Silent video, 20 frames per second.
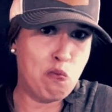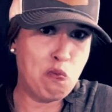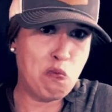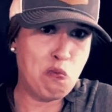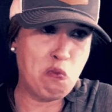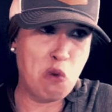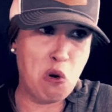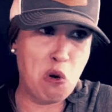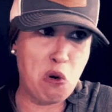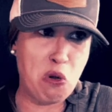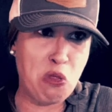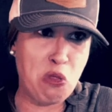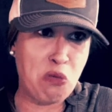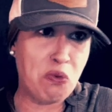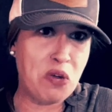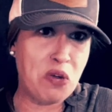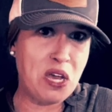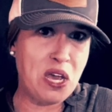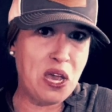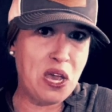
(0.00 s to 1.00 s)
or
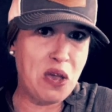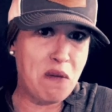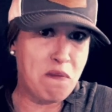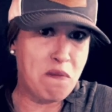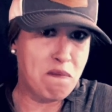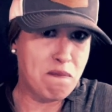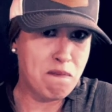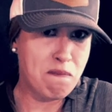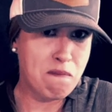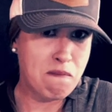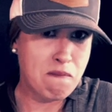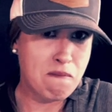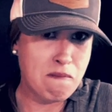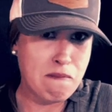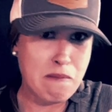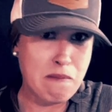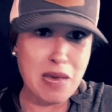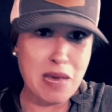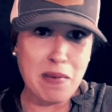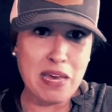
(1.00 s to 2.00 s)
3,
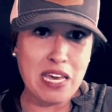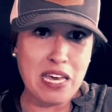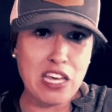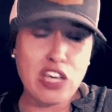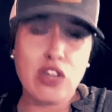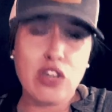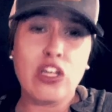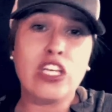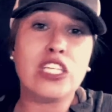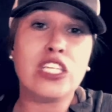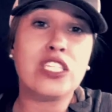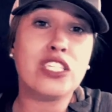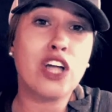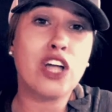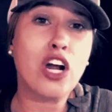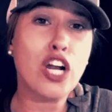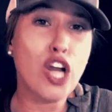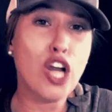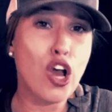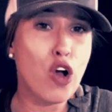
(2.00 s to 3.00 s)
maybe, you
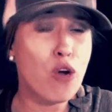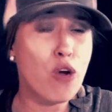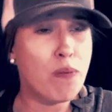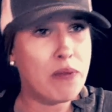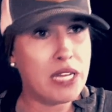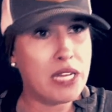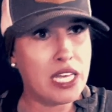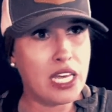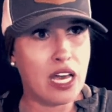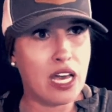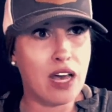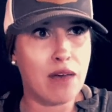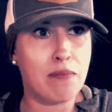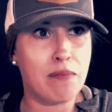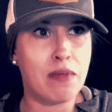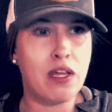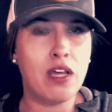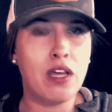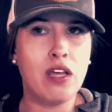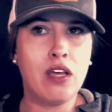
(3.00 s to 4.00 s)
start opening up
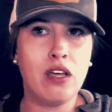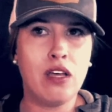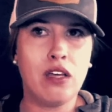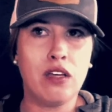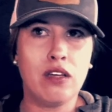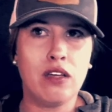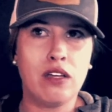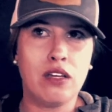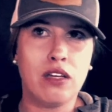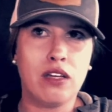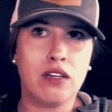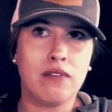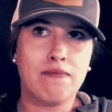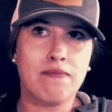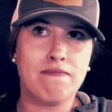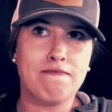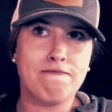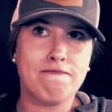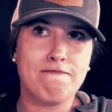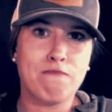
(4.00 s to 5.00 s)

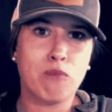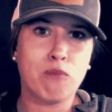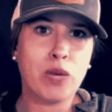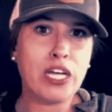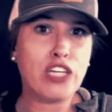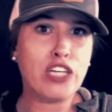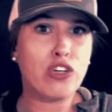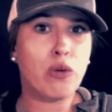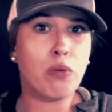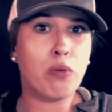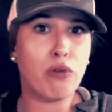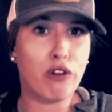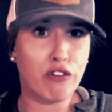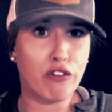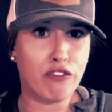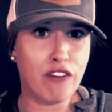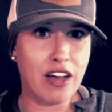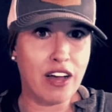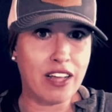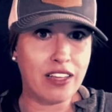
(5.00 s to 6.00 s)
racial
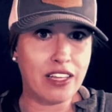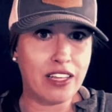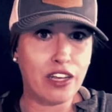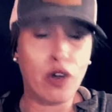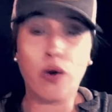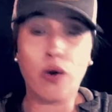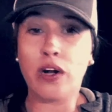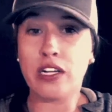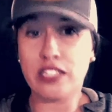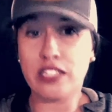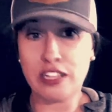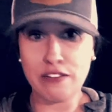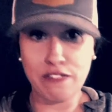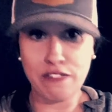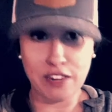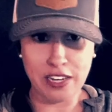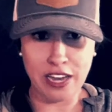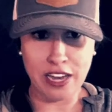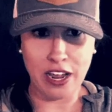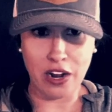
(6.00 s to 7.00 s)
profiling or a
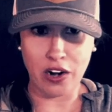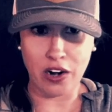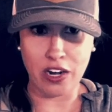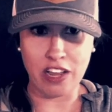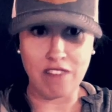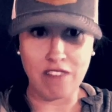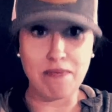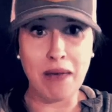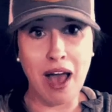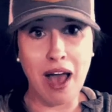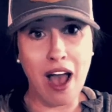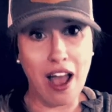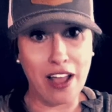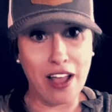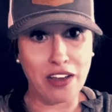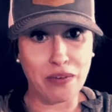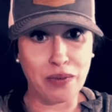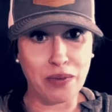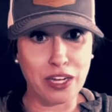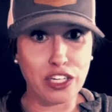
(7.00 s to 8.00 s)
different narrative
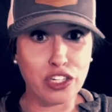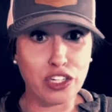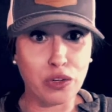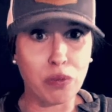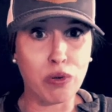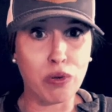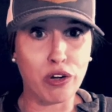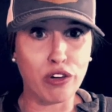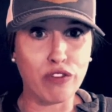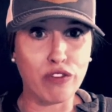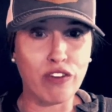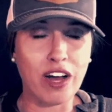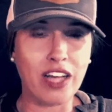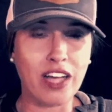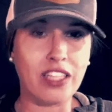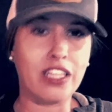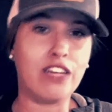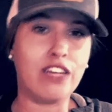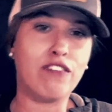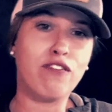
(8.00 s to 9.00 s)
behind racial
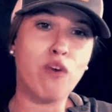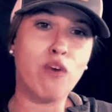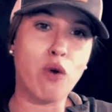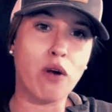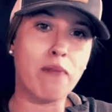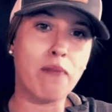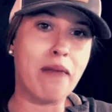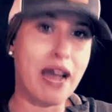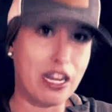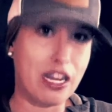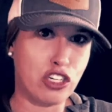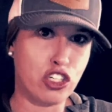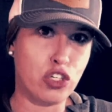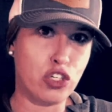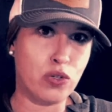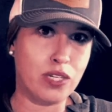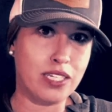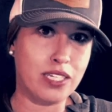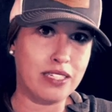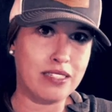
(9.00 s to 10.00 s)
profiling for mass
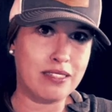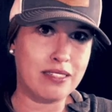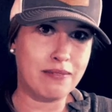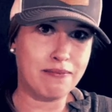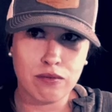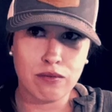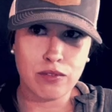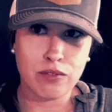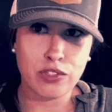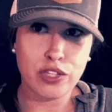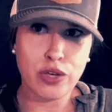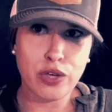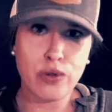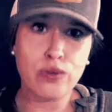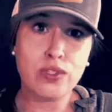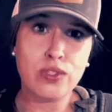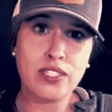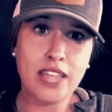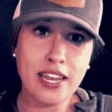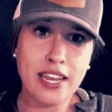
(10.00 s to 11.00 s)
shootings. So
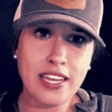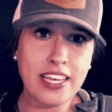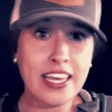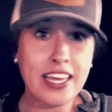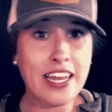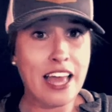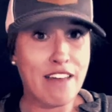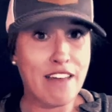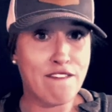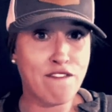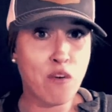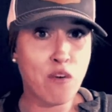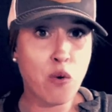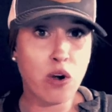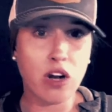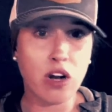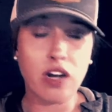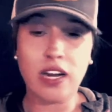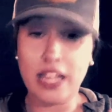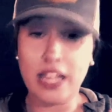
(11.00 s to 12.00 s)
setting it at
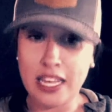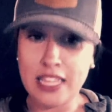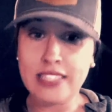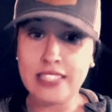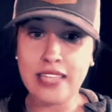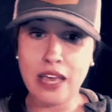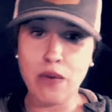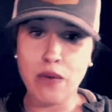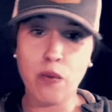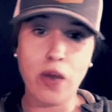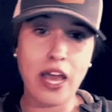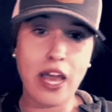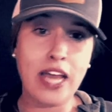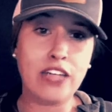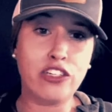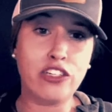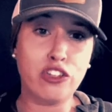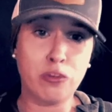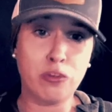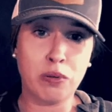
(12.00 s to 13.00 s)
4 is a way
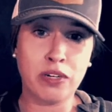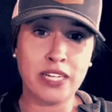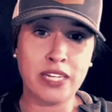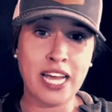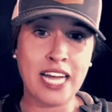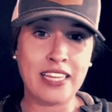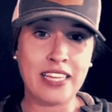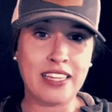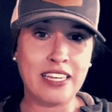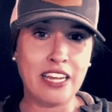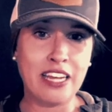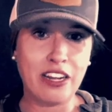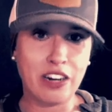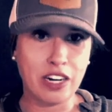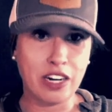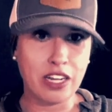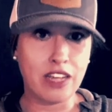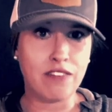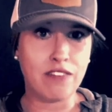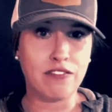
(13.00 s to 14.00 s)
to protect the
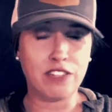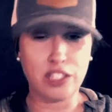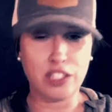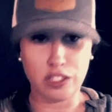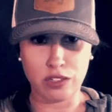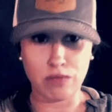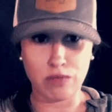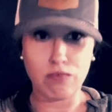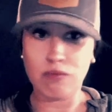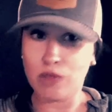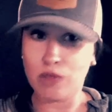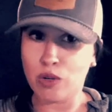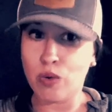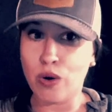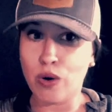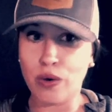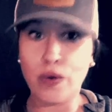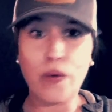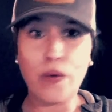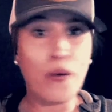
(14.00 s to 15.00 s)
narrative, to quote
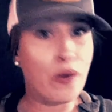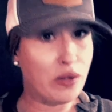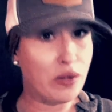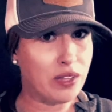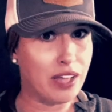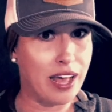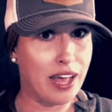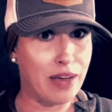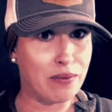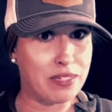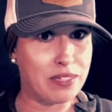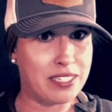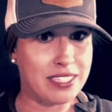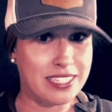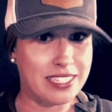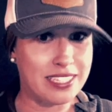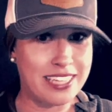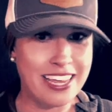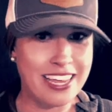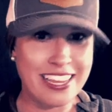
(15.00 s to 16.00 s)
unquote lie with
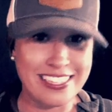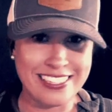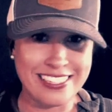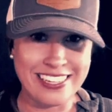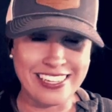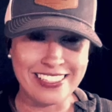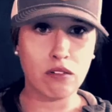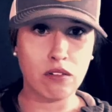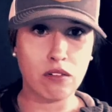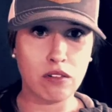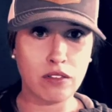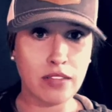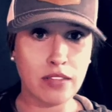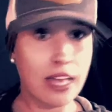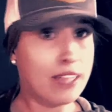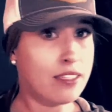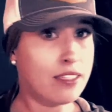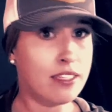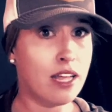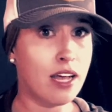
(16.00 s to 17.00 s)
statistics.
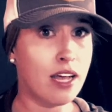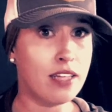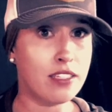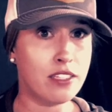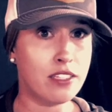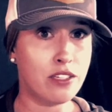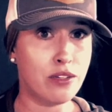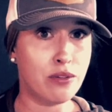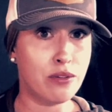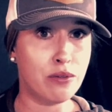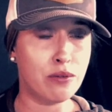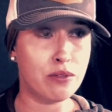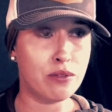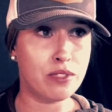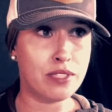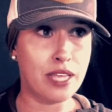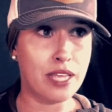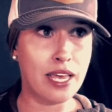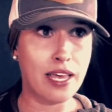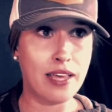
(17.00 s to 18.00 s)
That's not to
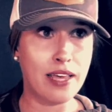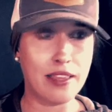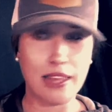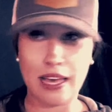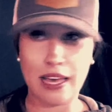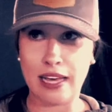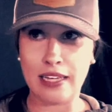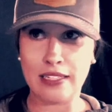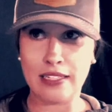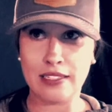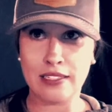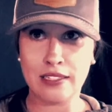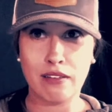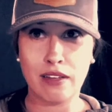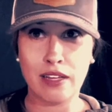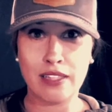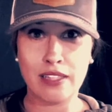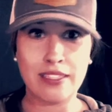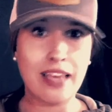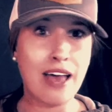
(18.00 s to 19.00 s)
say that
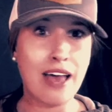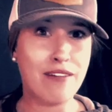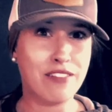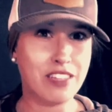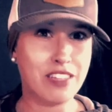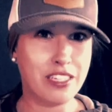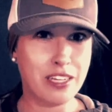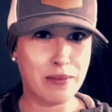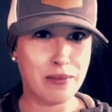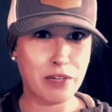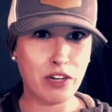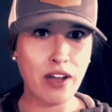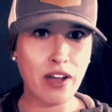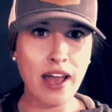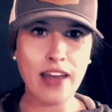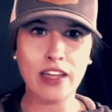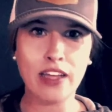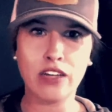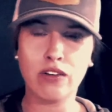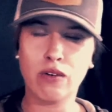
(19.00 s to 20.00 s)
it's heavily
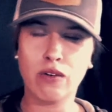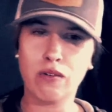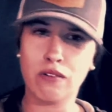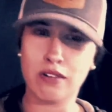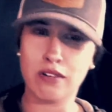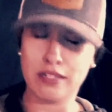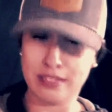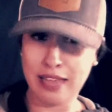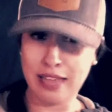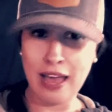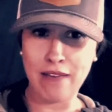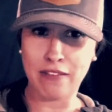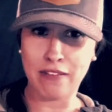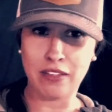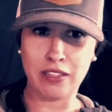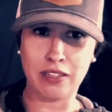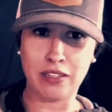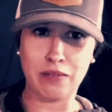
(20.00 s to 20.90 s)
Democratic or it's heavily